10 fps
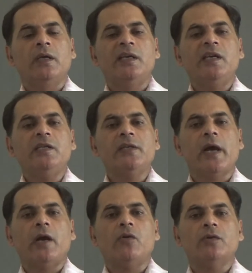Each
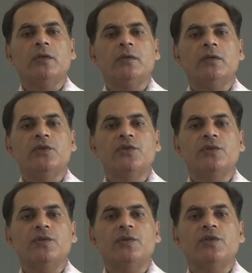hydrogen
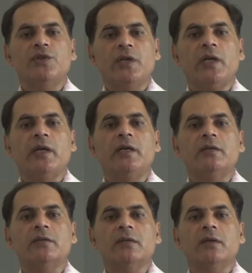share
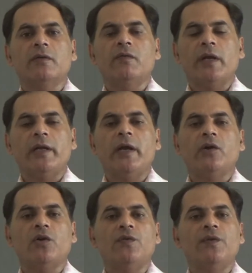its 1
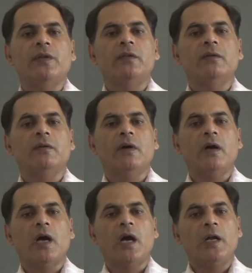electron with
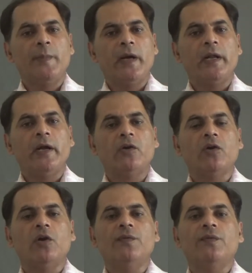unpaired
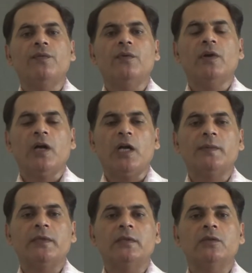electron of
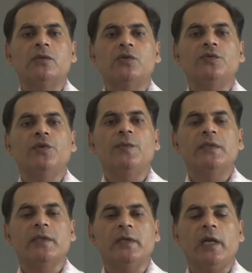carbon to form a
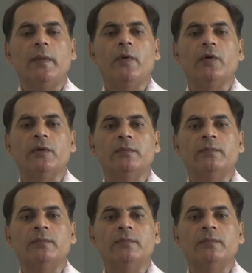single bond.